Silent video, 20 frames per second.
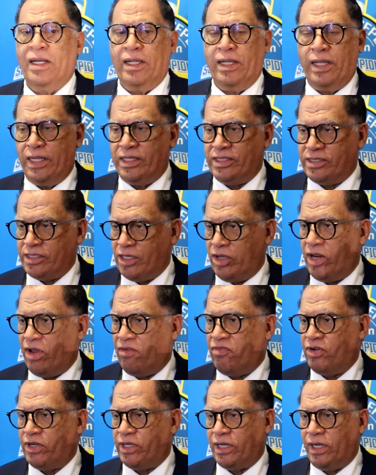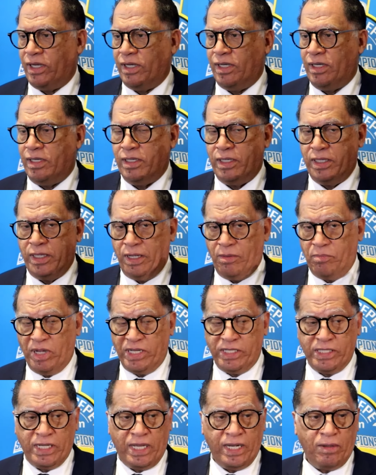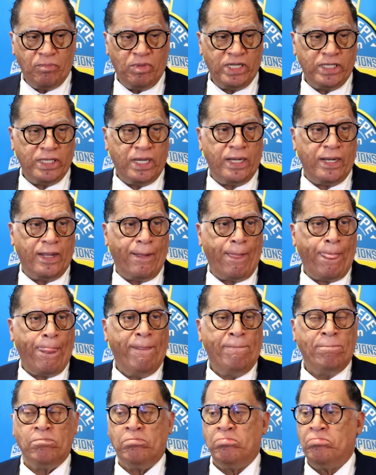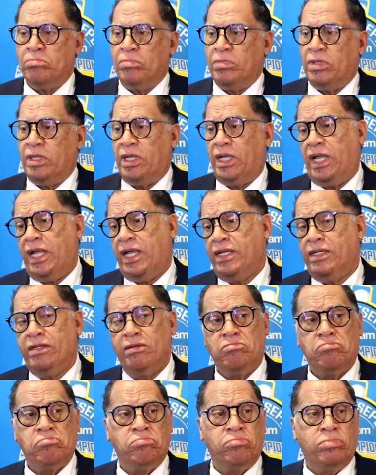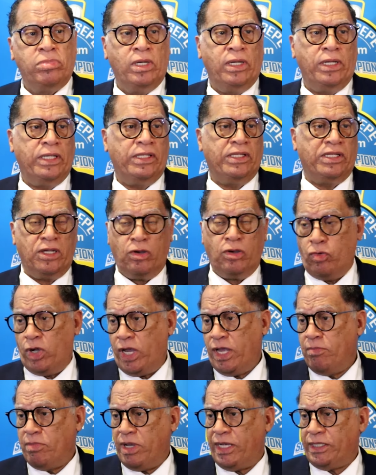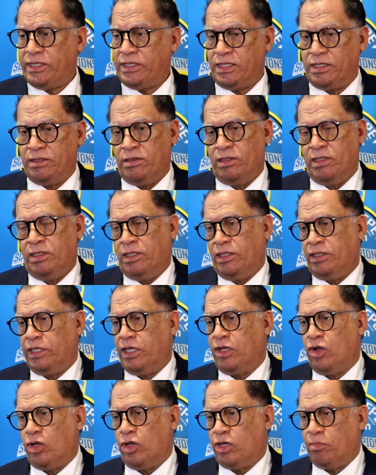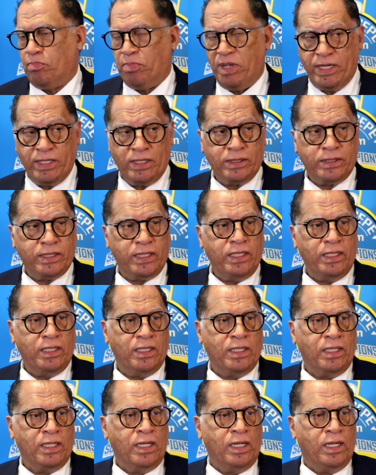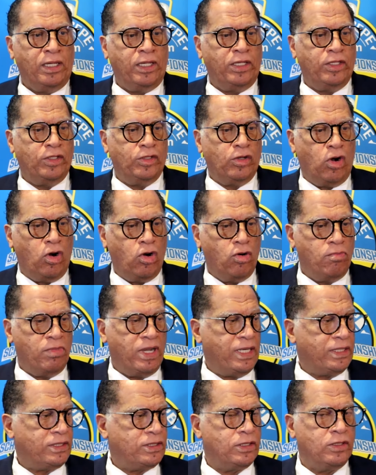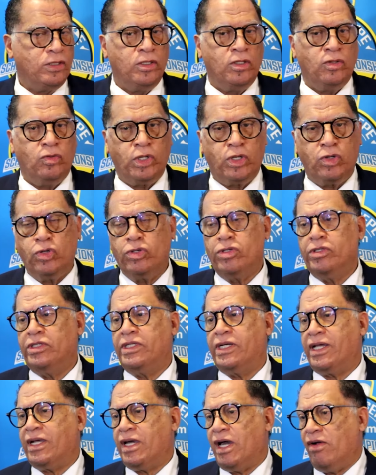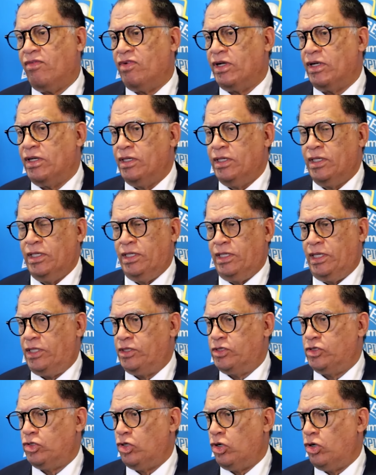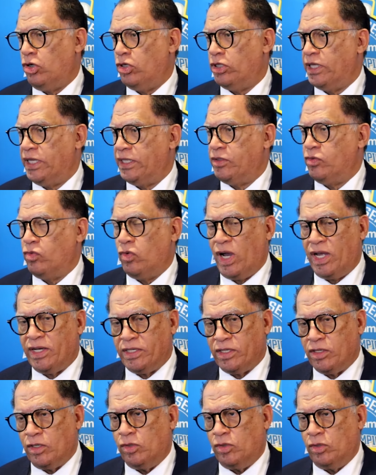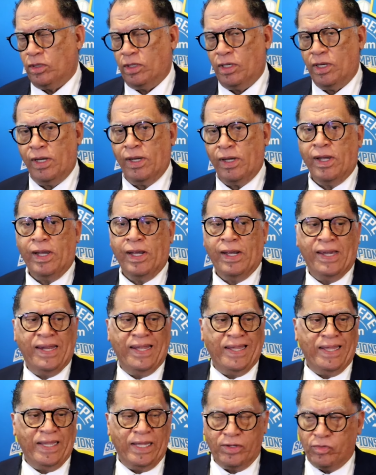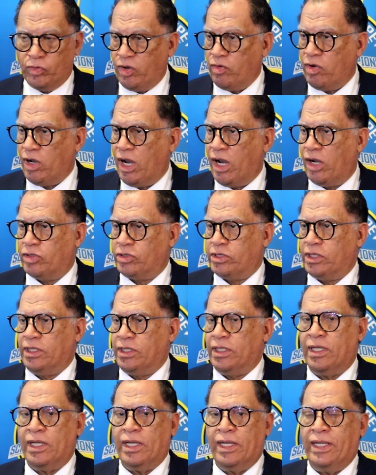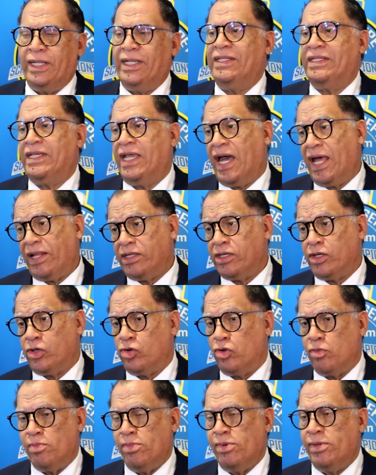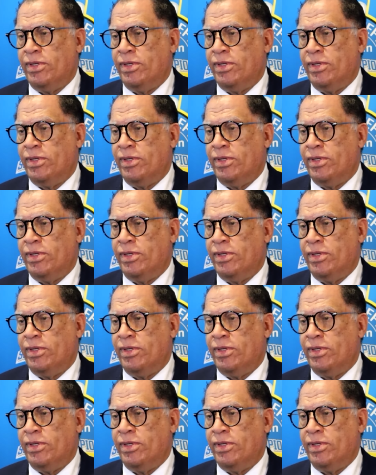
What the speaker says: and South Africa, Banyana. And in the away match, they got a penalty. In the home match, we couldn't recover and score that one goal, and we were out. In the other group,